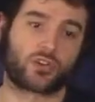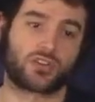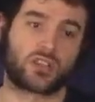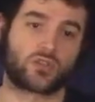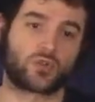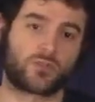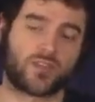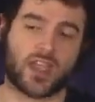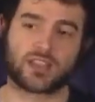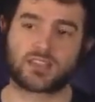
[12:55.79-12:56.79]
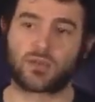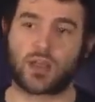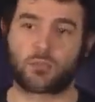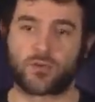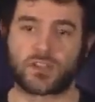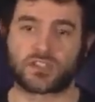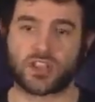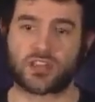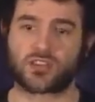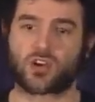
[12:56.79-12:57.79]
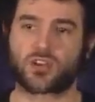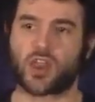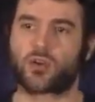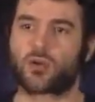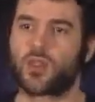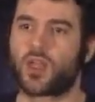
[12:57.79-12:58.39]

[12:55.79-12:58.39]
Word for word: continues to advance and more features add into Cardano,